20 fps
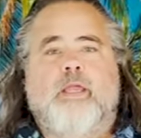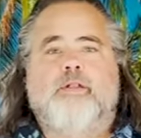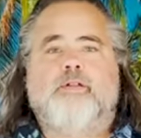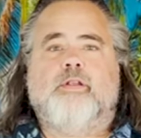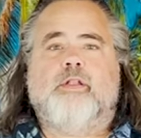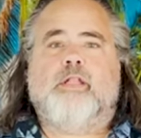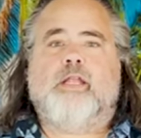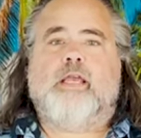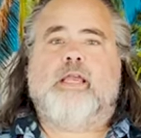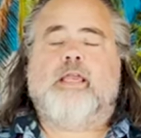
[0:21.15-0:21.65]

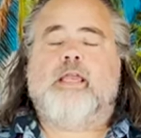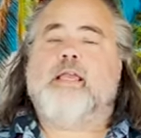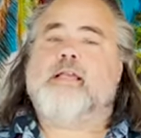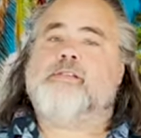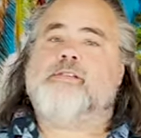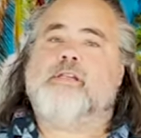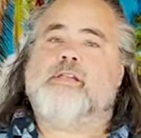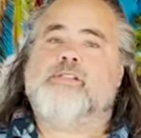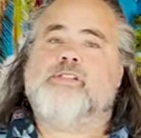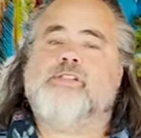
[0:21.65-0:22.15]
make today
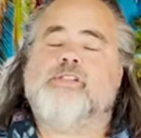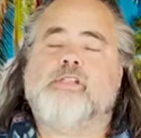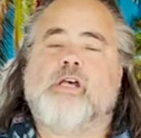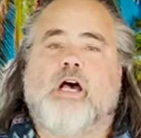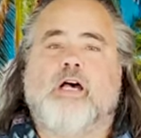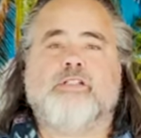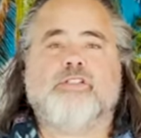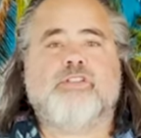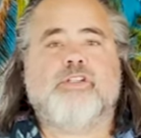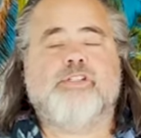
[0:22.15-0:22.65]
is a
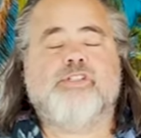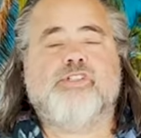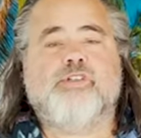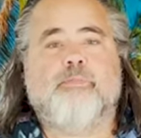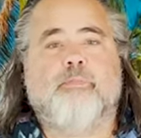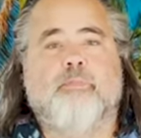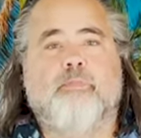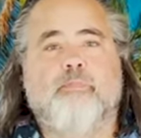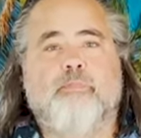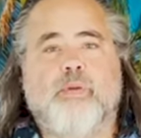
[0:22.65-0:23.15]

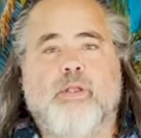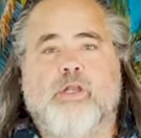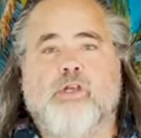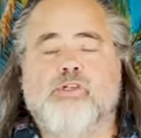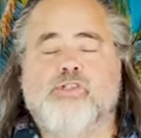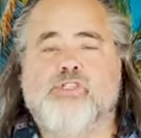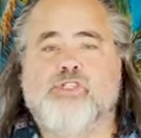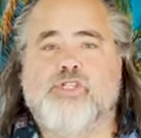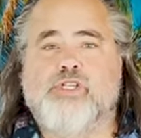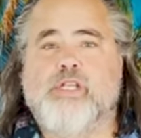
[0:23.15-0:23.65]
sausage
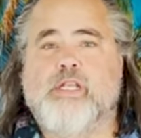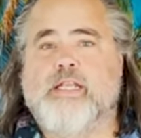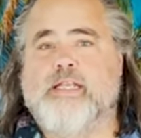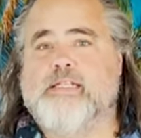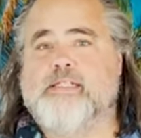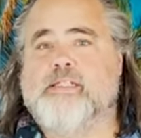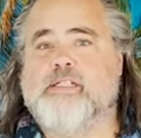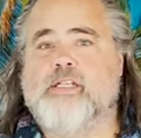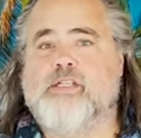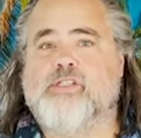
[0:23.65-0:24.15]
beer
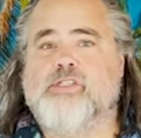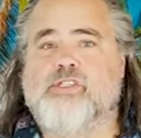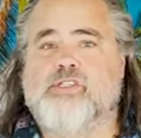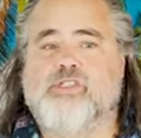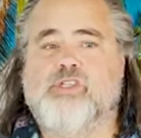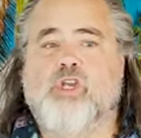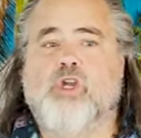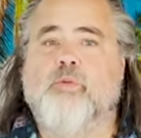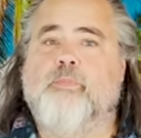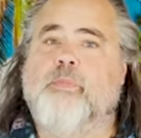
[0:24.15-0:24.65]
cheese
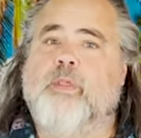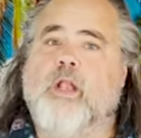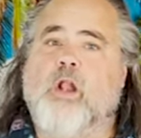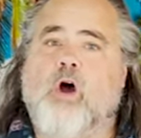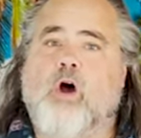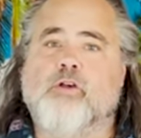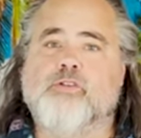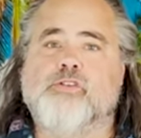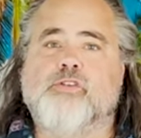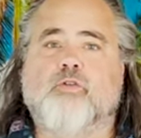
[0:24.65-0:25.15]
soup
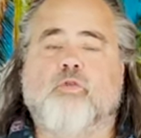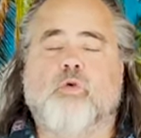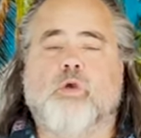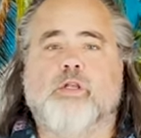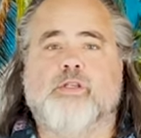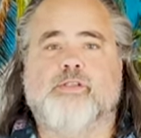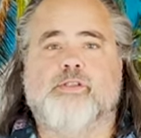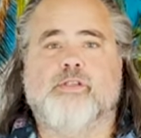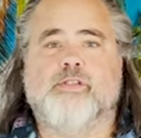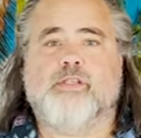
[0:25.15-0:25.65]
that also
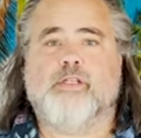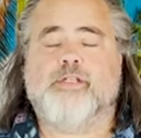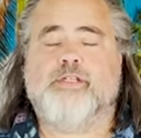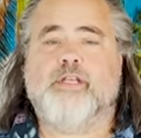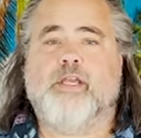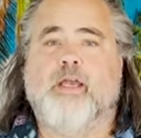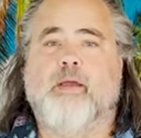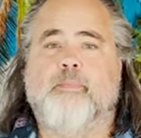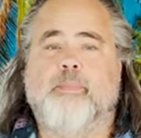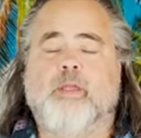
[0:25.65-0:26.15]
works as a
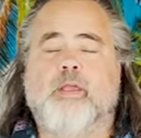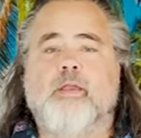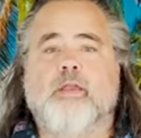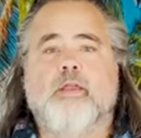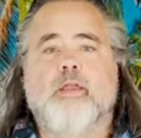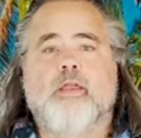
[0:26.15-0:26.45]
dip.